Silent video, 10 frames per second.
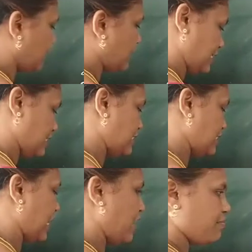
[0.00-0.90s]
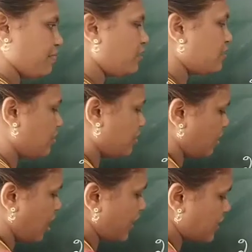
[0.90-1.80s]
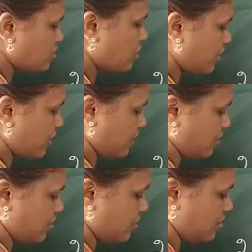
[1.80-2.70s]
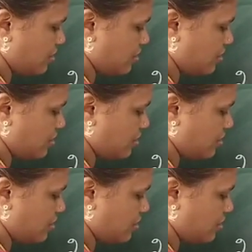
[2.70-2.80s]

That in the same horizontal